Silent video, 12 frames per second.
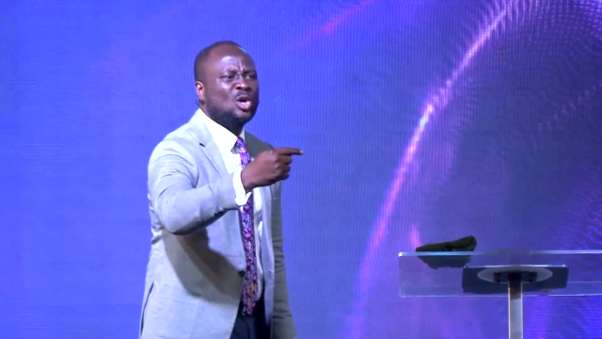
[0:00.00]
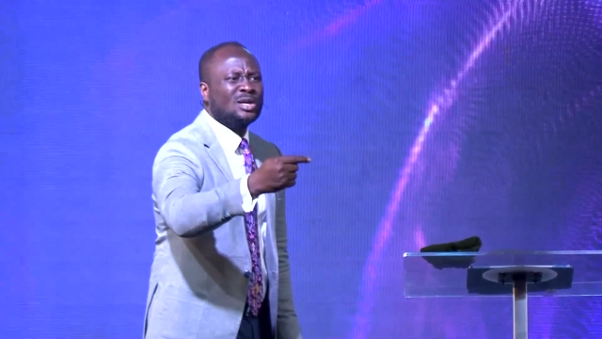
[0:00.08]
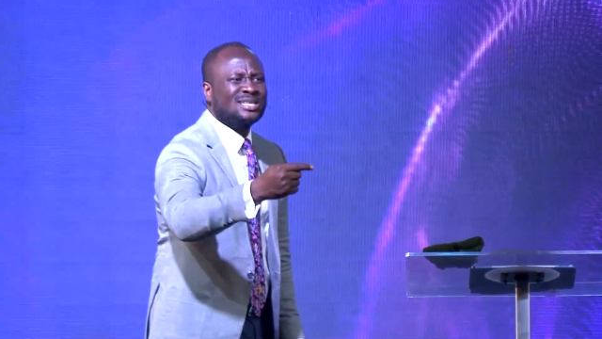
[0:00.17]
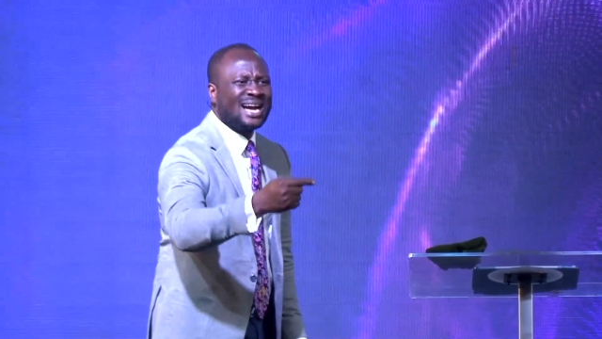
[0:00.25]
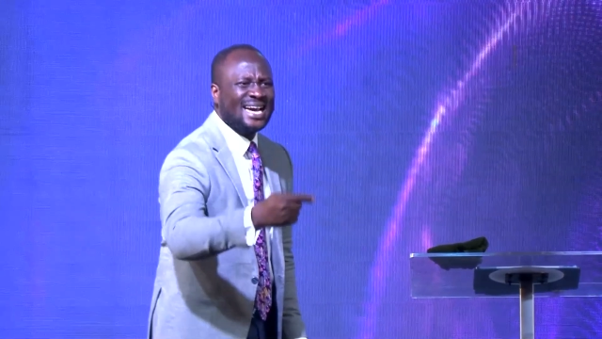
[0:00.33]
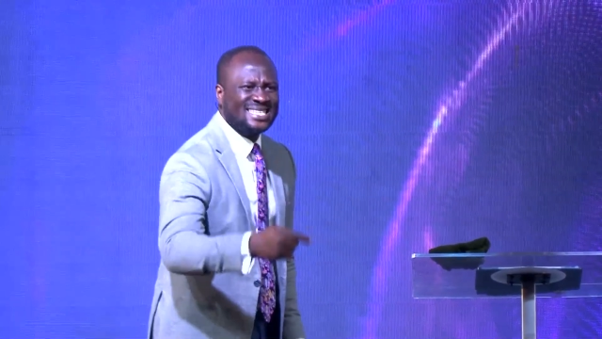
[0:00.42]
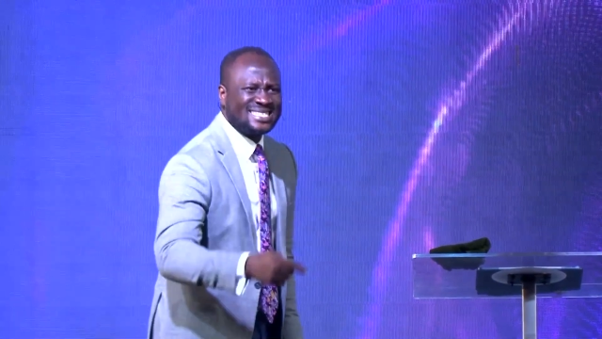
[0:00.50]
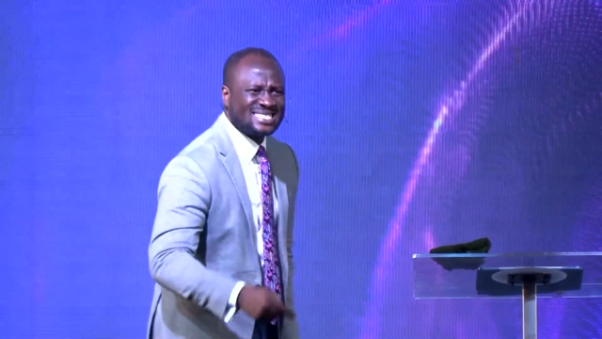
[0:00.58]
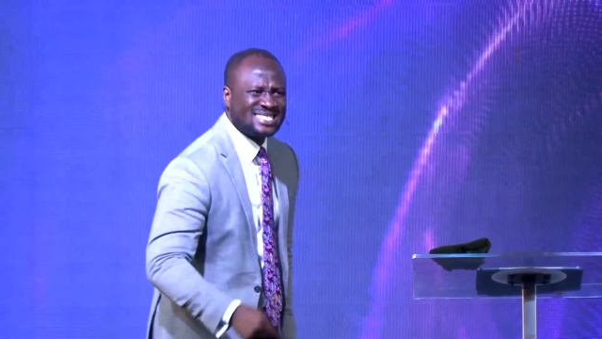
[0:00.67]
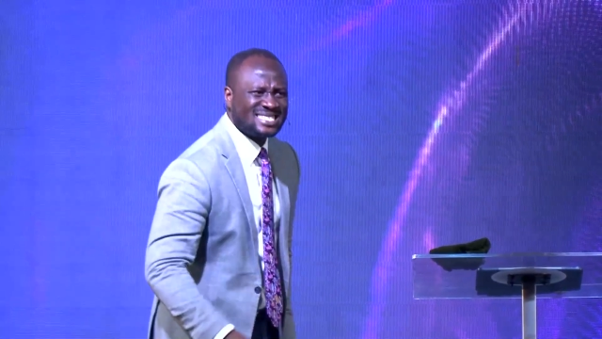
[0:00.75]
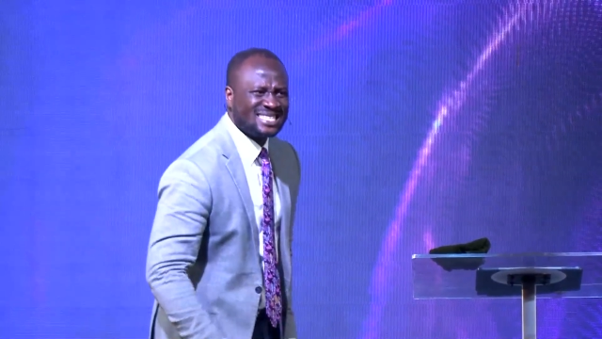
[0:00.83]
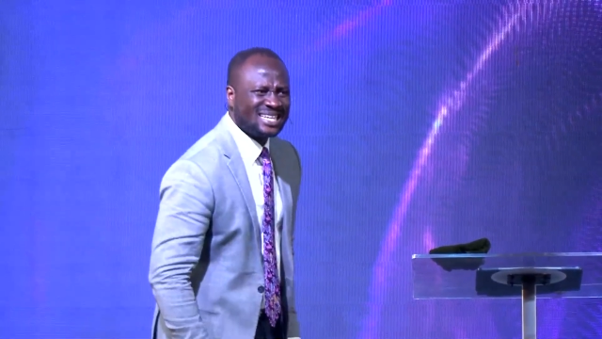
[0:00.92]
which God
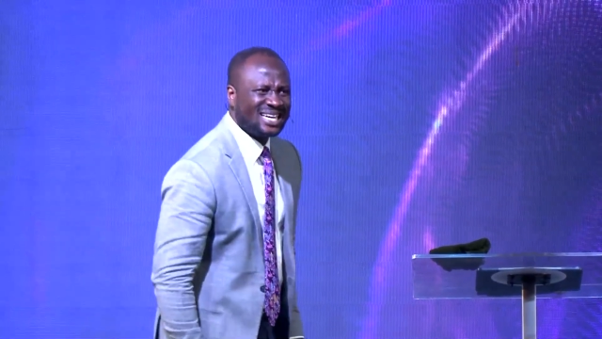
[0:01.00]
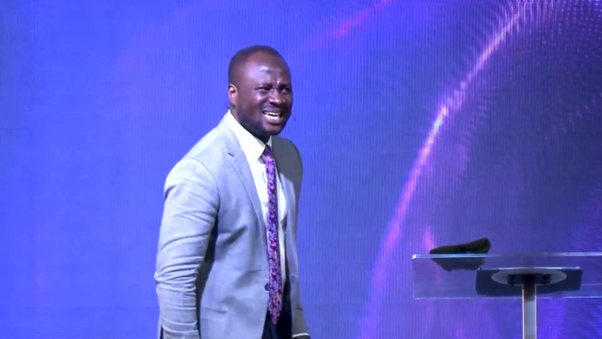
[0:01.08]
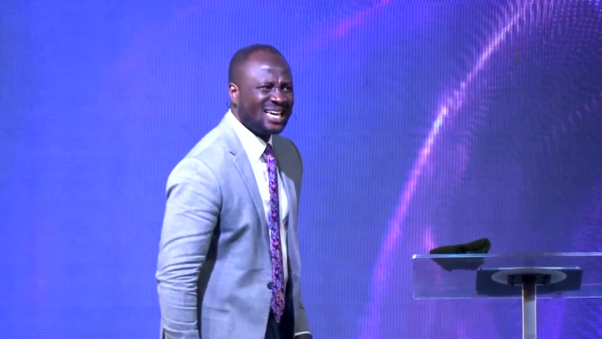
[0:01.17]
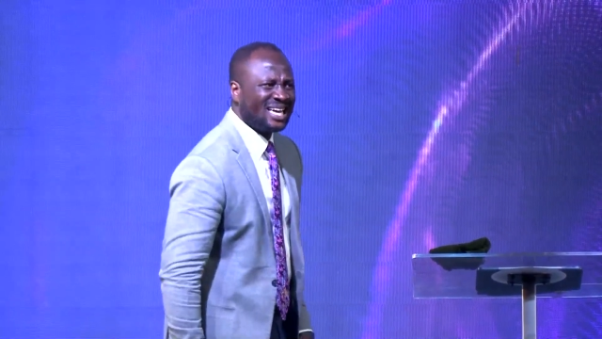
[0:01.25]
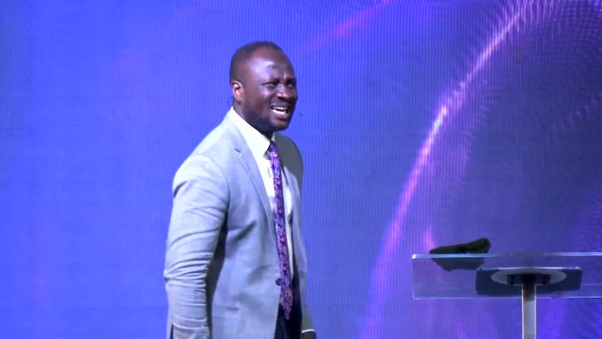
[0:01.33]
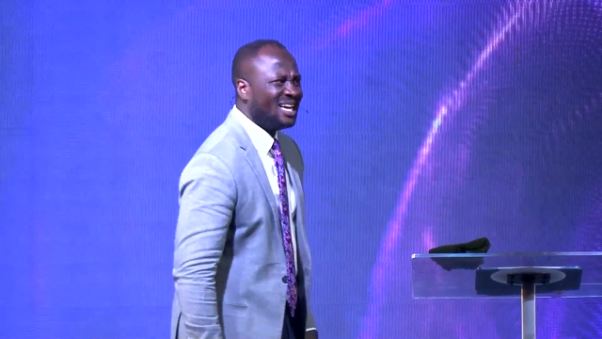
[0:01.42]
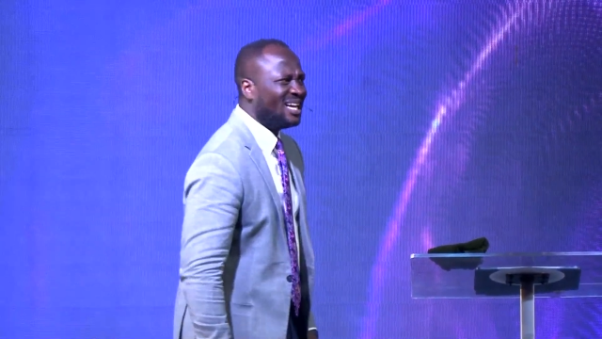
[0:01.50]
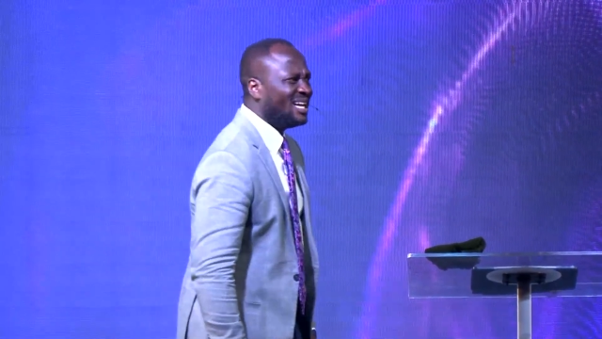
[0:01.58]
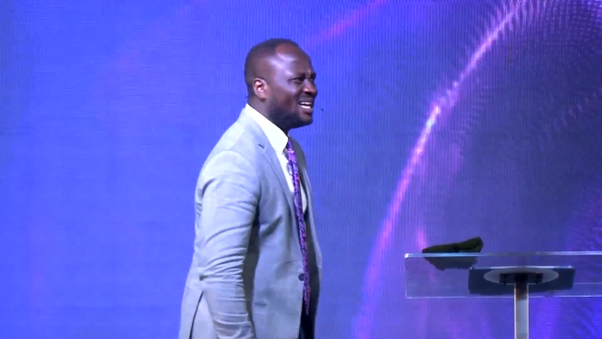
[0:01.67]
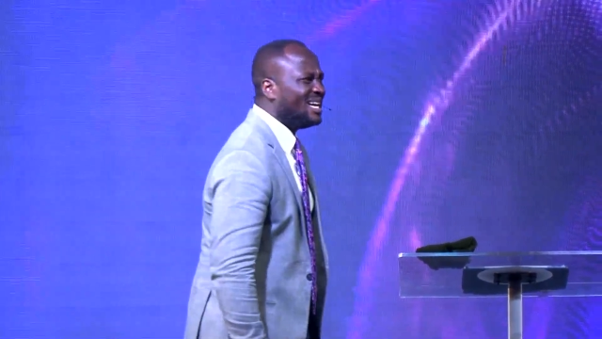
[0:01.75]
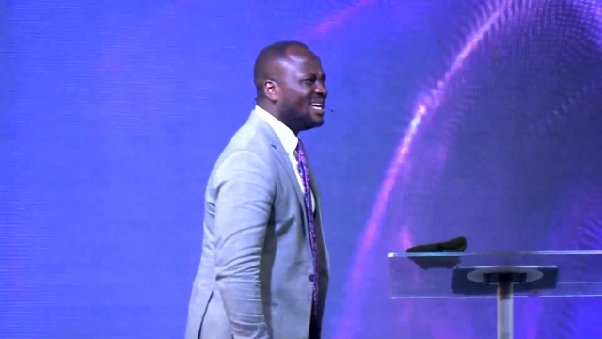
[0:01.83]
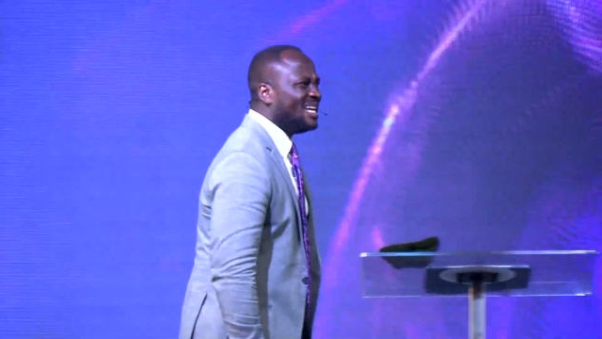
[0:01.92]
rides.
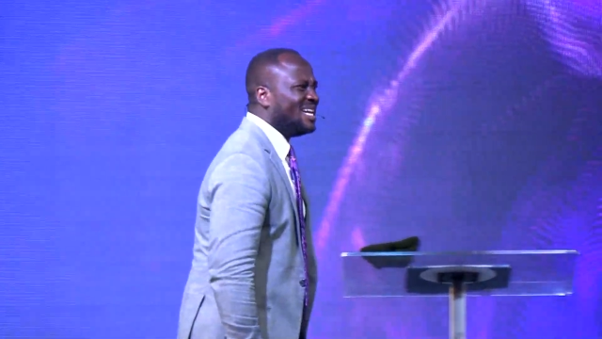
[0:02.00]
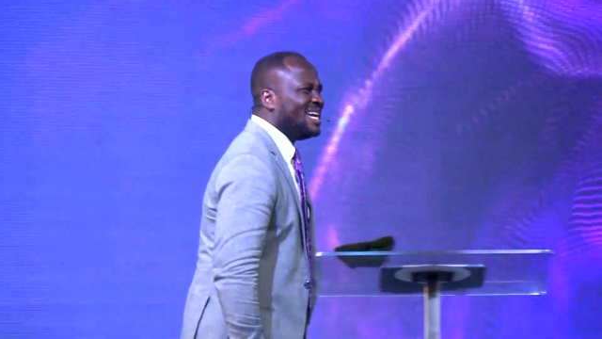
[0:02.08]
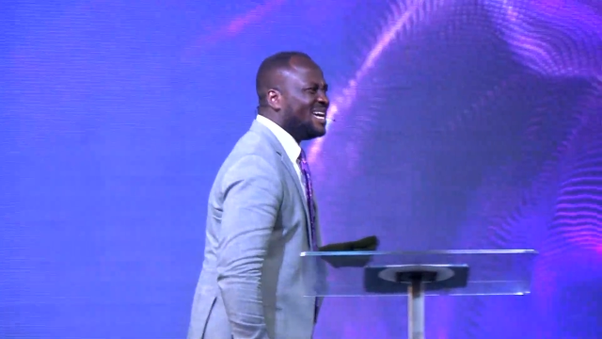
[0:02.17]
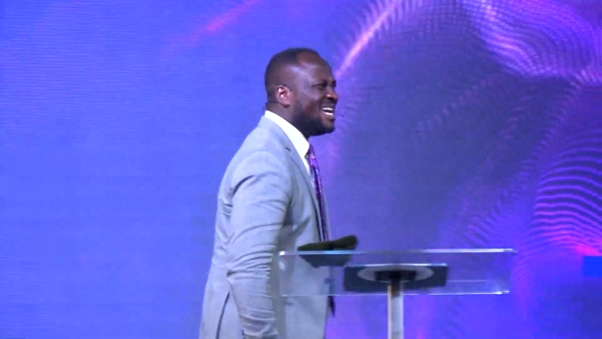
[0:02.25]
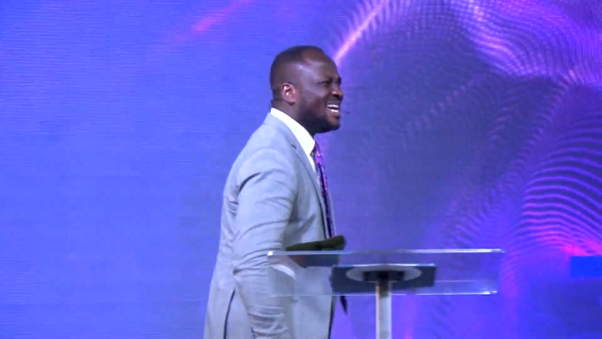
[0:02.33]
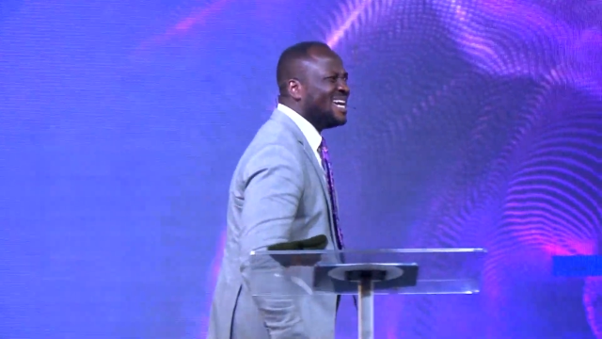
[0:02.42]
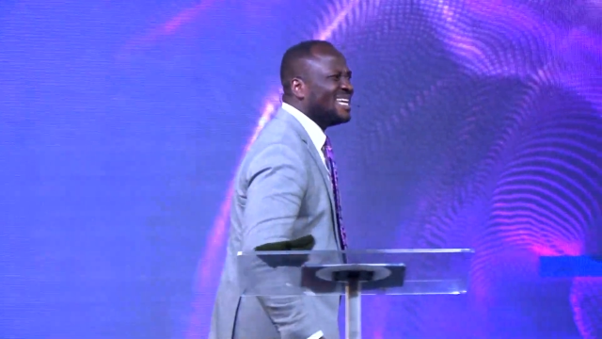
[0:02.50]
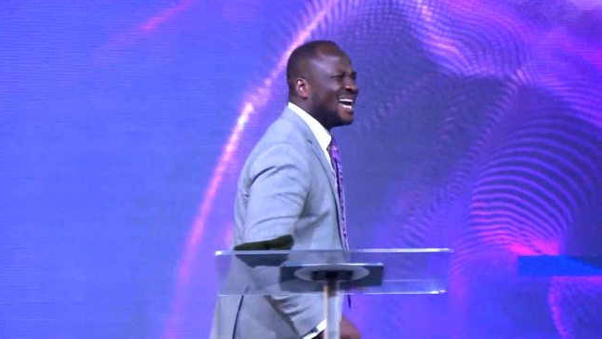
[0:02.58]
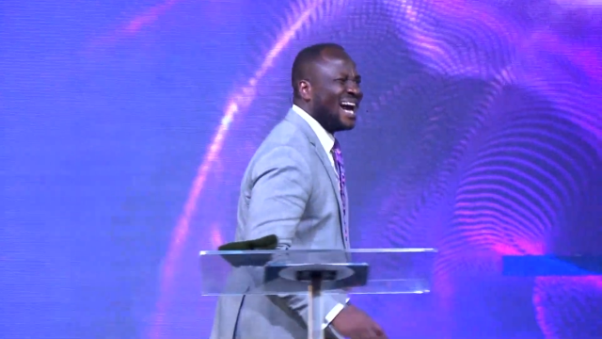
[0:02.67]
He